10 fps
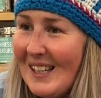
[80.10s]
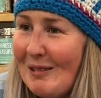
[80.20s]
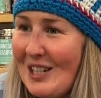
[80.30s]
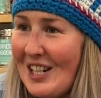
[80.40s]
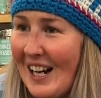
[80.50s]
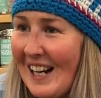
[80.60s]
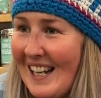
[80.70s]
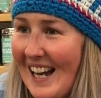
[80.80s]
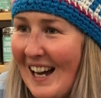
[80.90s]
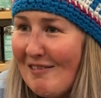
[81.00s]
which
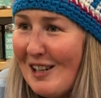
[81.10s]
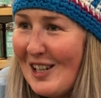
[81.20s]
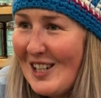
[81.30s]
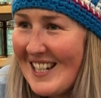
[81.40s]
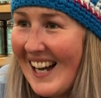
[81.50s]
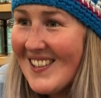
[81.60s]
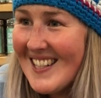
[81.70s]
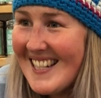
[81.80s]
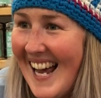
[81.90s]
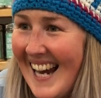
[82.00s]
I have learnt how
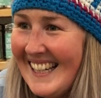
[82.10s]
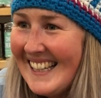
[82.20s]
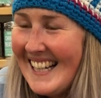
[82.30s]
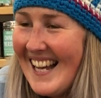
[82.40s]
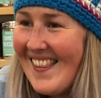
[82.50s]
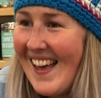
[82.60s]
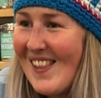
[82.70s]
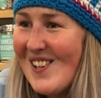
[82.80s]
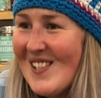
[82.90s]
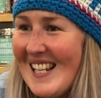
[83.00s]
to say. They're
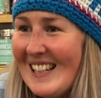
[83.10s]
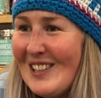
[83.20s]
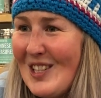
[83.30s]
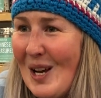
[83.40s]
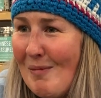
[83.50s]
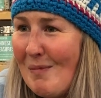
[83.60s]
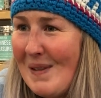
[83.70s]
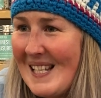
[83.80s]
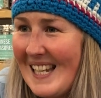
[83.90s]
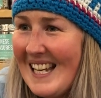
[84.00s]
those little German
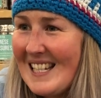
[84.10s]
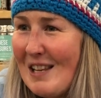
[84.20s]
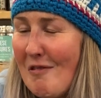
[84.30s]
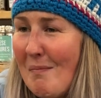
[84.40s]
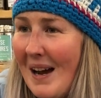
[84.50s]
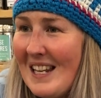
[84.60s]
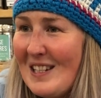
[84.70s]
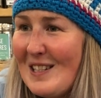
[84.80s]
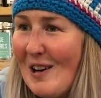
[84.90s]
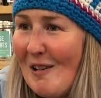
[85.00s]
biscuits that remind
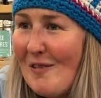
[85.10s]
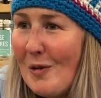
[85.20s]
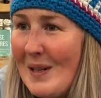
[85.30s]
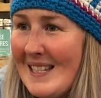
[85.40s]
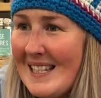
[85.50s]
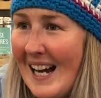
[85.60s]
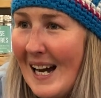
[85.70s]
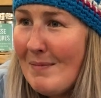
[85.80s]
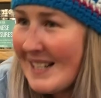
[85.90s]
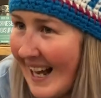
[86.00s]
us of the winter
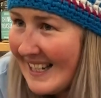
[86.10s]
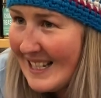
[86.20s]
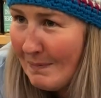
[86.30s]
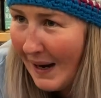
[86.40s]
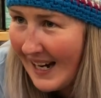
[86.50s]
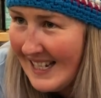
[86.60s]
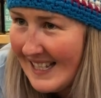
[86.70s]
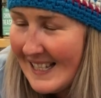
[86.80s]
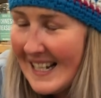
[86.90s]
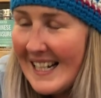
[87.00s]
time, slightly
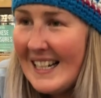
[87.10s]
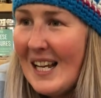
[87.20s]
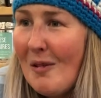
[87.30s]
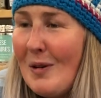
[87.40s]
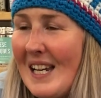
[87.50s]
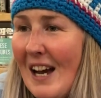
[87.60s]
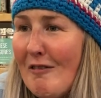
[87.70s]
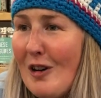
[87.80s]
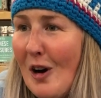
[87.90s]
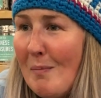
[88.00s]
spiced. We
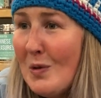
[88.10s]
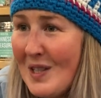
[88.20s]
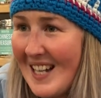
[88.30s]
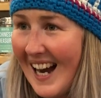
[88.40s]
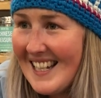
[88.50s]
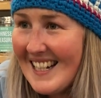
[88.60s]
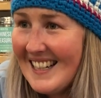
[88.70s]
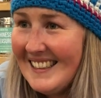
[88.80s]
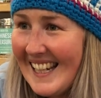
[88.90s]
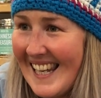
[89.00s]
have got malt
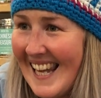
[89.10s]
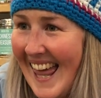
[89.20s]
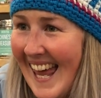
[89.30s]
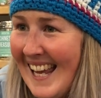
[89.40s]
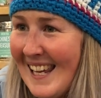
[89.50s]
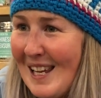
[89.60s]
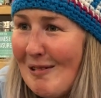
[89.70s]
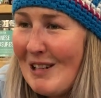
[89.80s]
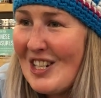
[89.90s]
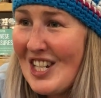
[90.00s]
cider in there,
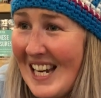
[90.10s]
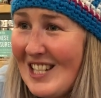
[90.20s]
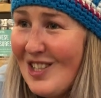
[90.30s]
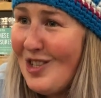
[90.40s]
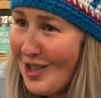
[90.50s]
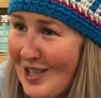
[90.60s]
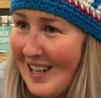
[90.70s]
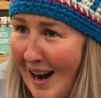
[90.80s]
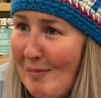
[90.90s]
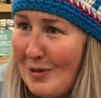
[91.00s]
which tastes just
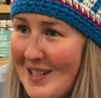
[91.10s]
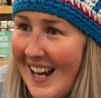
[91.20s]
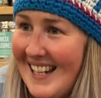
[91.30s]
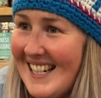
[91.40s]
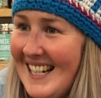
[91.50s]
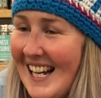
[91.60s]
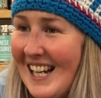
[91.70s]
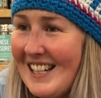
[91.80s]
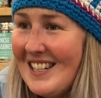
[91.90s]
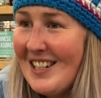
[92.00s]
like malt cider
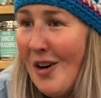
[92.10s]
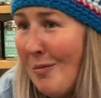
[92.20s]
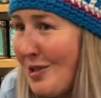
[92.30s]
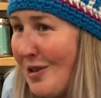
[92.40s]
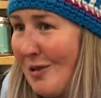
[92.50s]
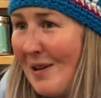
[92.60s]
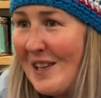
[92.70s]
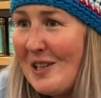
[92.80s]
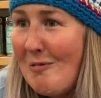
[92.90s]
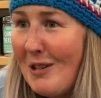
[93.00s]
and optional
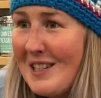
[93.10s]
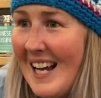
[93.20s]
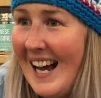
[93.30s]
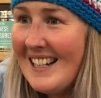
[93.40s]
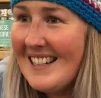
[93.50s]
whether you want to add